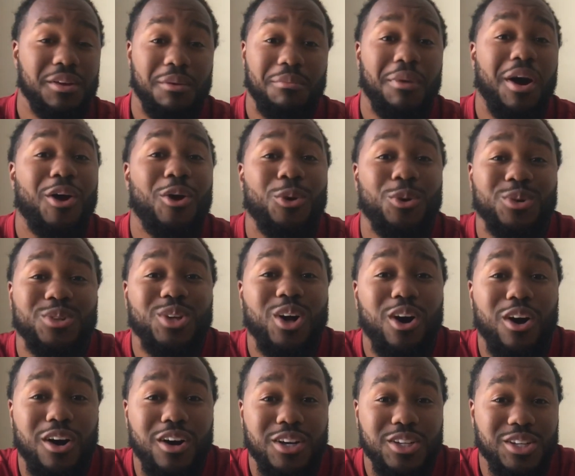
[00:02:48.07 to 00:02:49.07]
my own
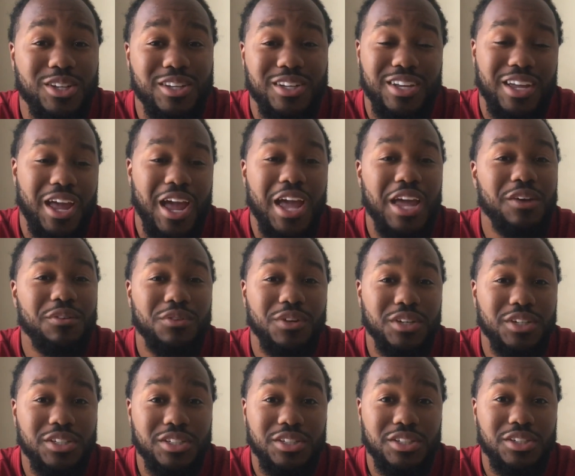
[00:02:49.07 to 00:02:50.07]
dog,
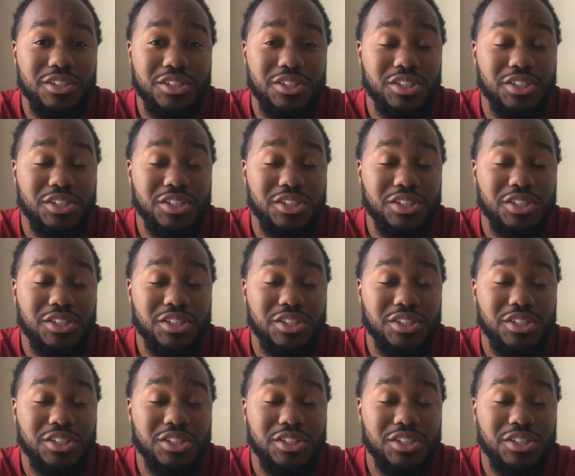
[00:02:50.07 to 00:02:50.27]
Ava,